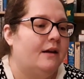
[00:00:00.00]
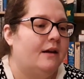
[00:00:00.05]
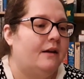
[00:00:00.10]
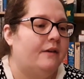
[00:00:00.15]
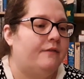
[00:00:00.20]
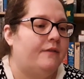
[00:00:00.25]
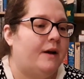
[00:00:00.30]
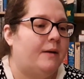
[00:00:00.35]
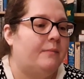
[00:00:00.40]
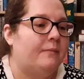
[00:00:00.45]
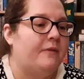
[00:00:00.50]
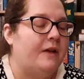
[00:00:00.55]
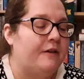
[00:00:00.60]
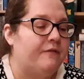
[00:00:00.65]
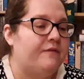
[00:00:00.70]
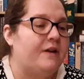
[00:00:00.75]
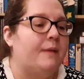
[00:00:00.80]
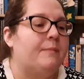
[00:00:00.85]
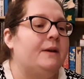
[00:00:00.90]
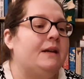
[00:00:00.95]
a, fam um, a
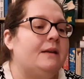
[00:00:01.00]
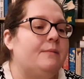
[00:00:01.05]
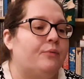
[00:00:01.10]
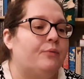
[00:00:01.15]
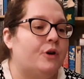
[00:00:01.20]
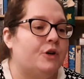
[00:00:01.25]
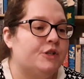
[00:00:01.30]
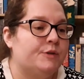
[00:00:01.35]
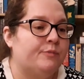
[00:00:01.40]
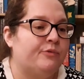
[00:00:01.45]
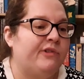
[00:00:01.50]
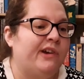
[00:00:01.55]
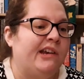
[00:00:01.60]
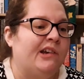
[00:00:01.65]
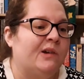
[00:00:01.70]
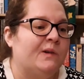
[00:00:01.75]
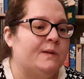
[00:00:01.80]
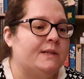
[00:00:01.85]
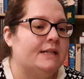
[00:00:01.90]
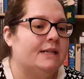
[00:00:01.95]
family
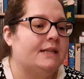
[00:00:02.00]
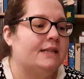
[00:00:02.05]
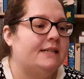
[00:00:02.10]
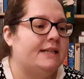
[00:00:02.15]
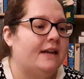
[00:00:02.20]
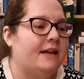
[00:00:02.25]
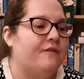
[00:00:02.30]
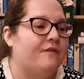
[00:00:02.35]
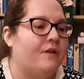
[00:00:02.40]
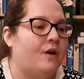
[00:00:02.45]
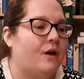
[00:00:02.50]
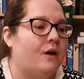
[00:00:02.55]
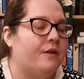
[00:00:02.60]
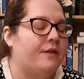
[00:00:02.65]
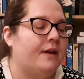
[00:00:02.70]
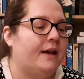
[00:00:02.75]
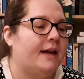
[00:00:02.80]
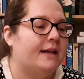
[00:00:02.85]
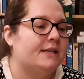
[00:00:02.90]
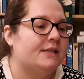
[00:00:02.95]
prospering until the day
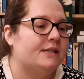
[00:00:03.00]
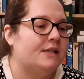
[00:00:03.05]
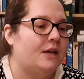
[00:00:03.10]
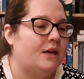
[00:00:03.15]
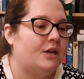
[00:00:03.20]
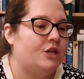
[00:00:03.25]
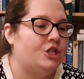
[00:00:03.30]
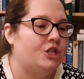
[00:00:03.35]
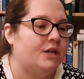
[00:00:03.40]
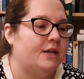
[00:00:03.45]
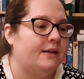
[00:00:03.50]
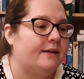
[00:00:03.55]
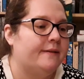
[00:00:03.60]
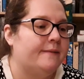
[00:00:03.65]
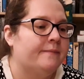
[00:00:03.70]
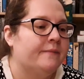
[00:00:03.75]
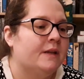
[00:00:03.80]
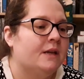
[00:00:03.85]
father and surgeon